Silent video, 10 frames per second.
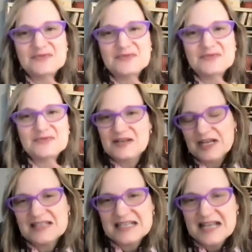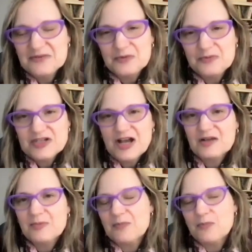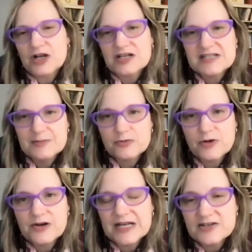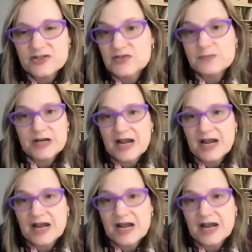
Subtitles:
we'll see when we get to the end, when we talk about more contemporary issues,